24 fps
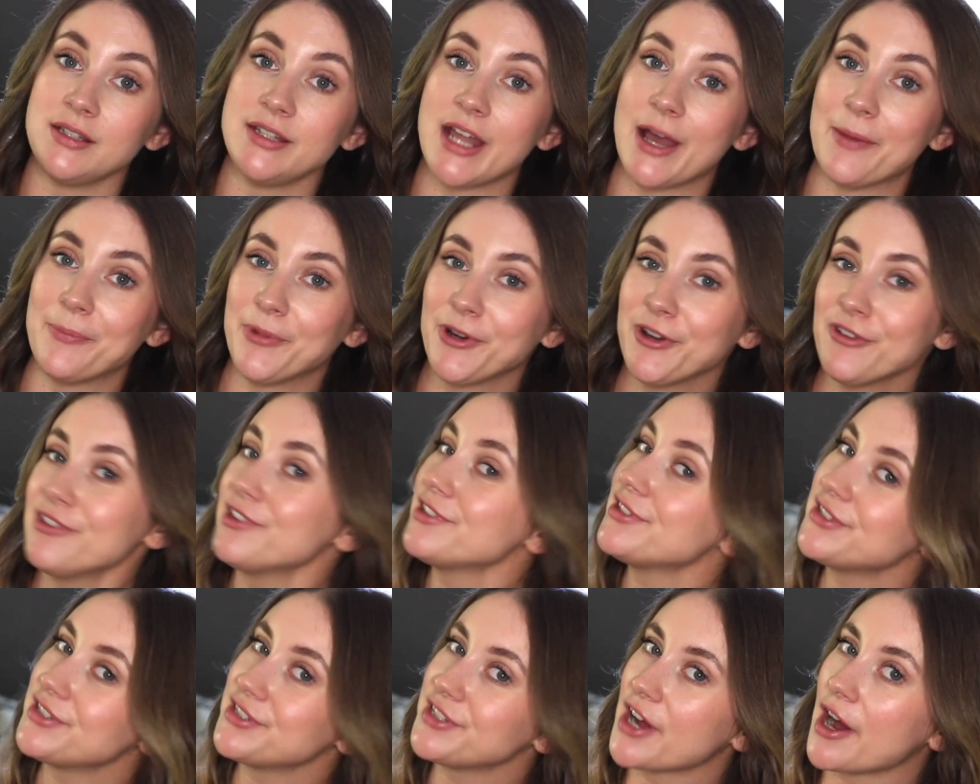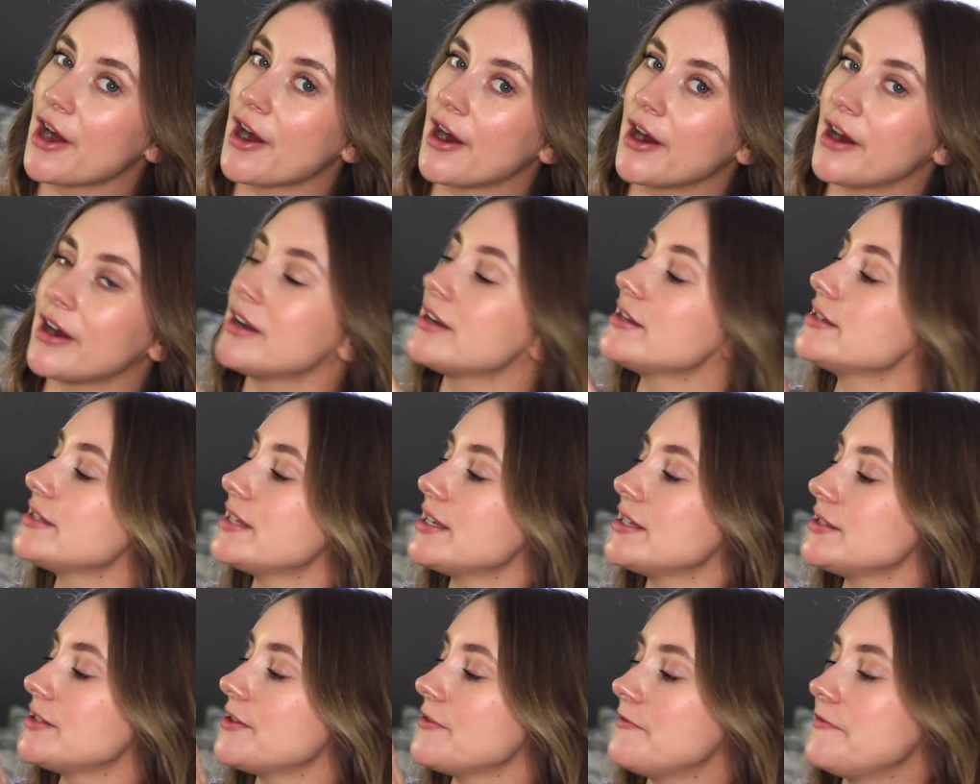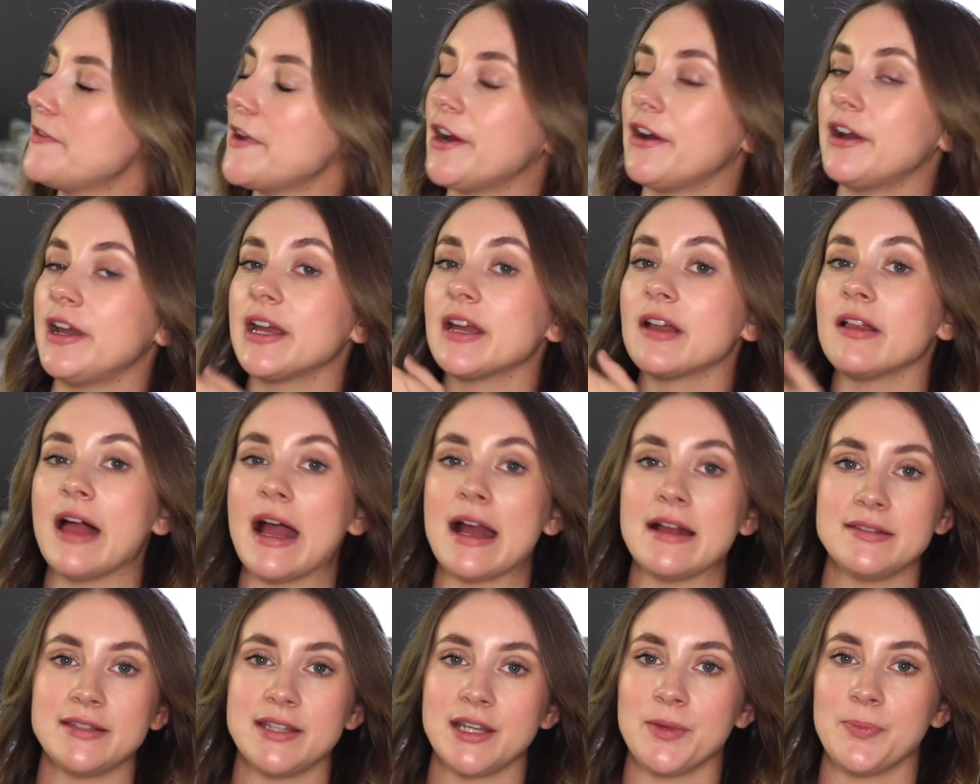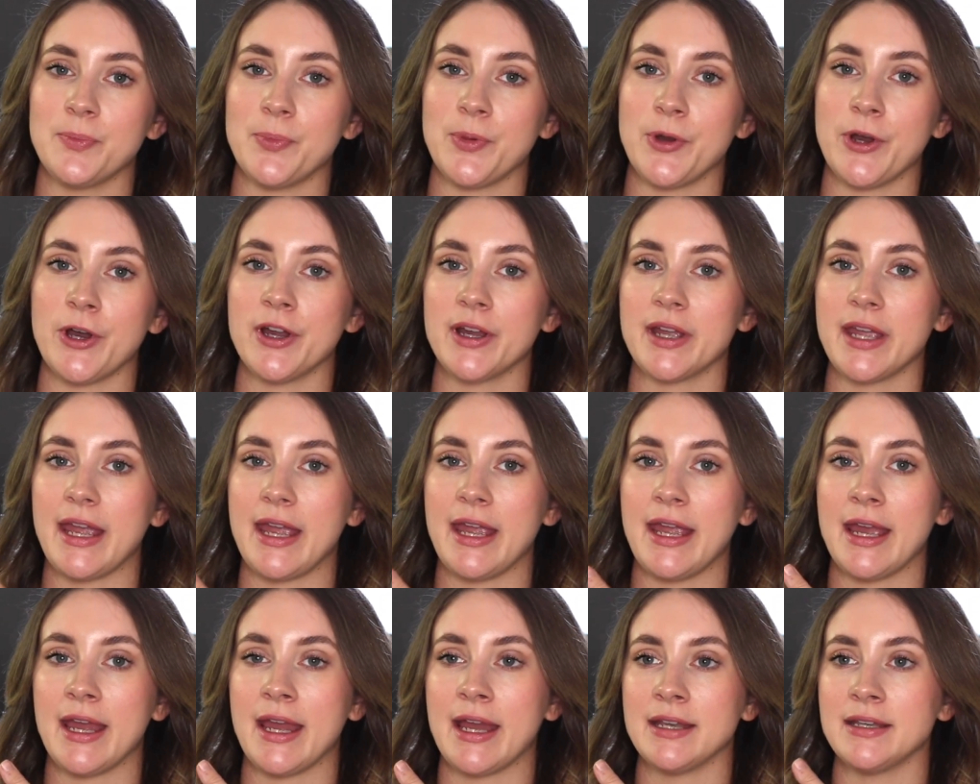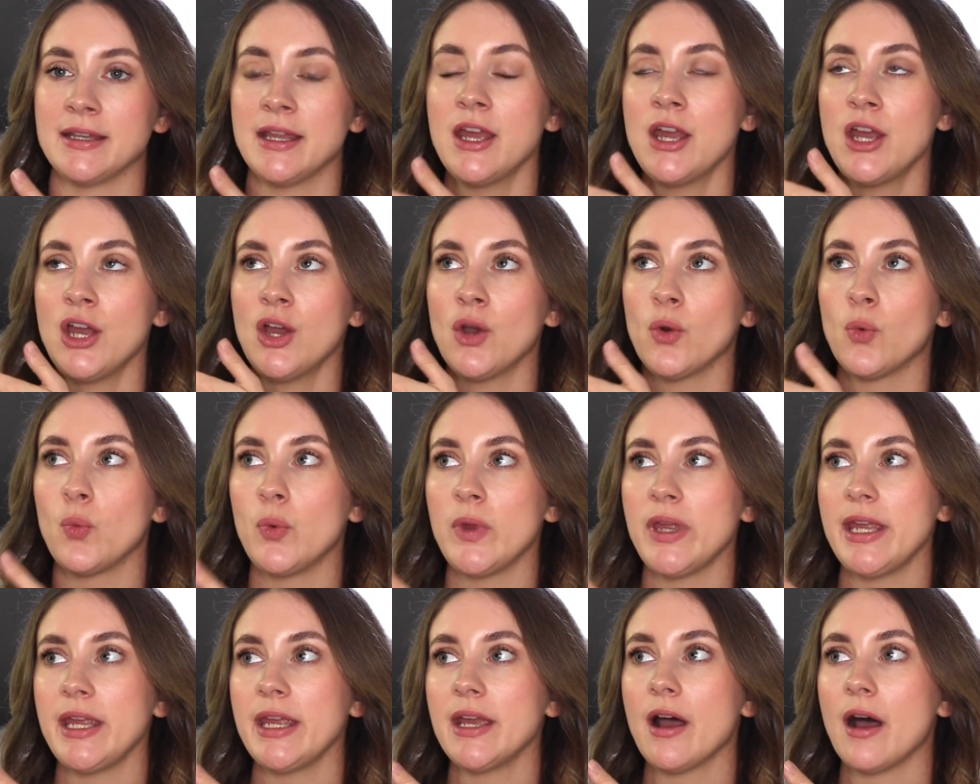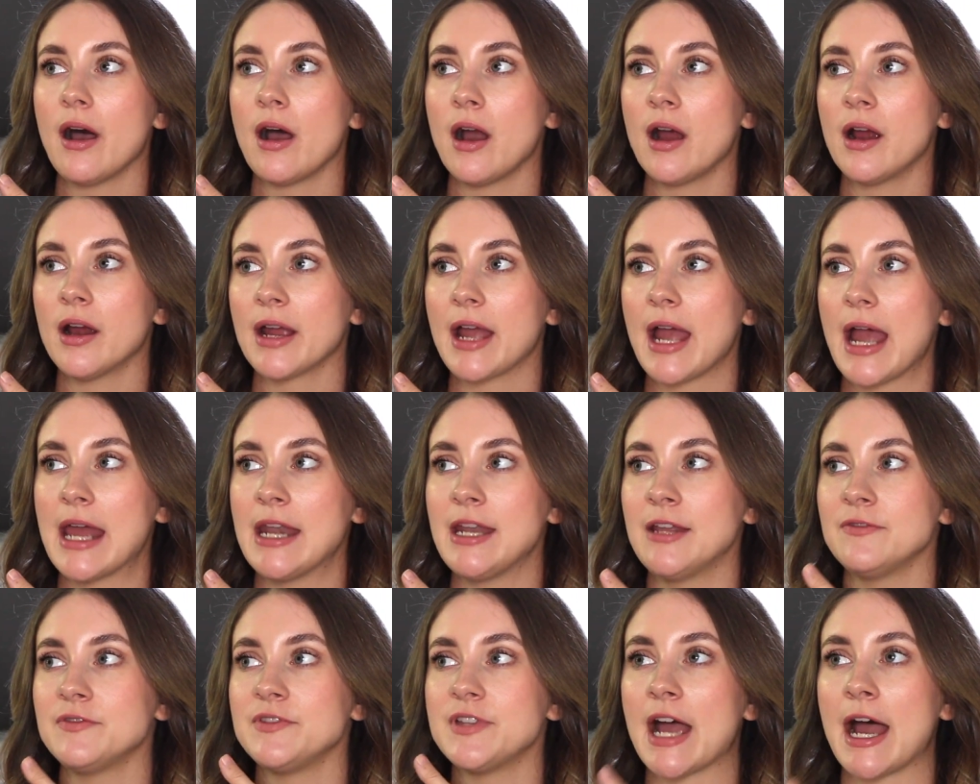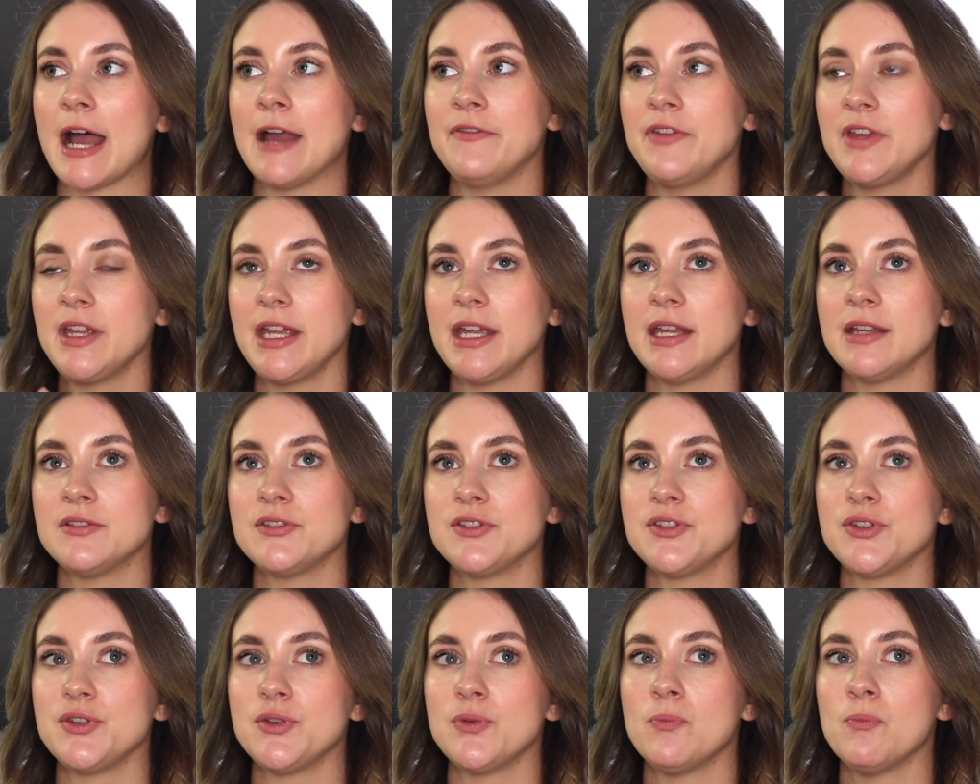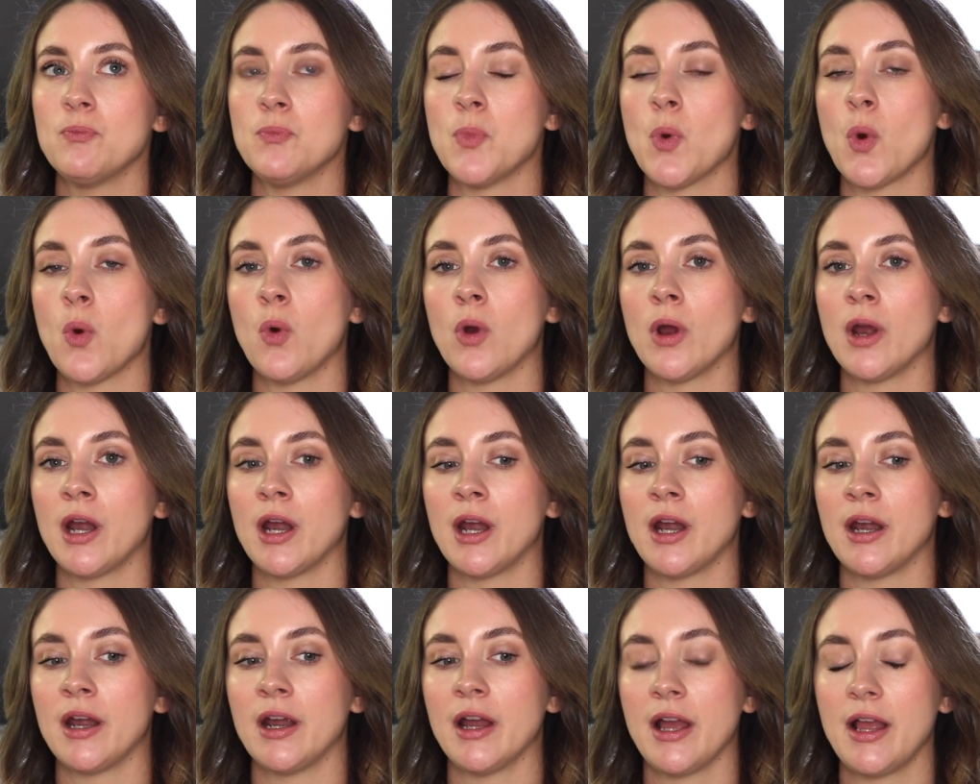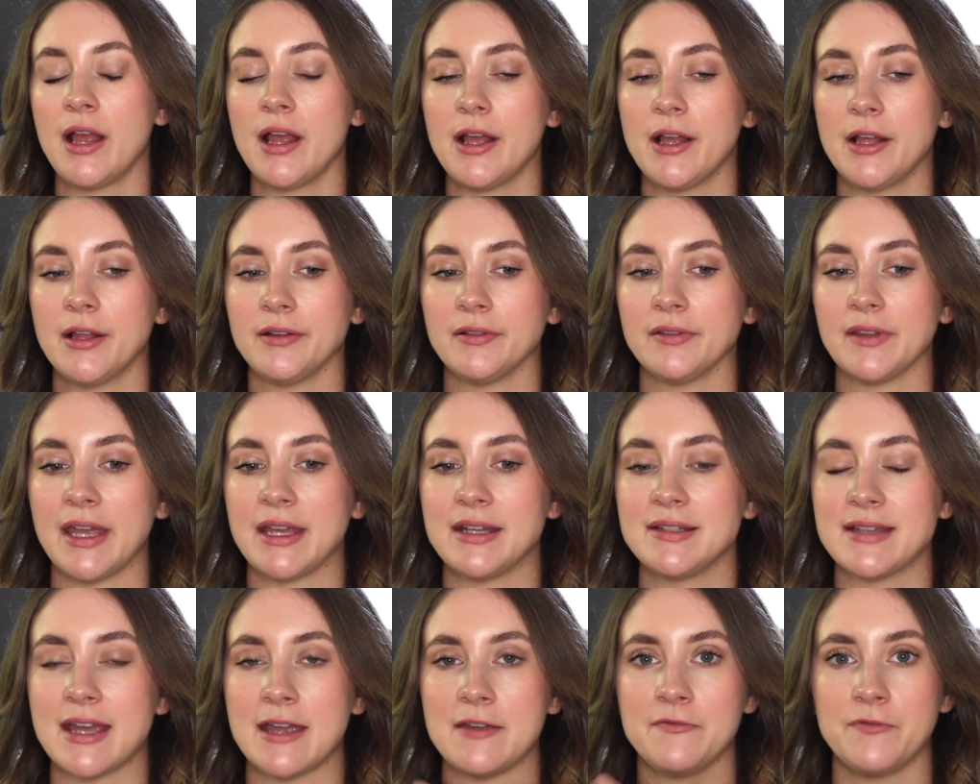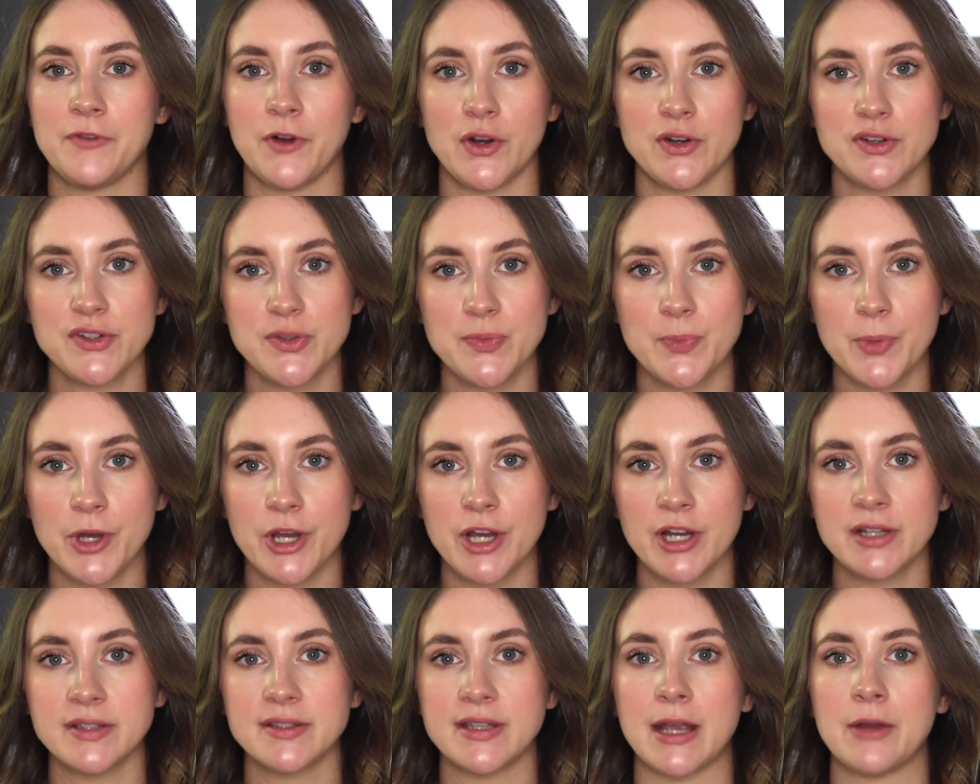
Number the Stars is a very classic book, and we are kind of diving into more like diverse books.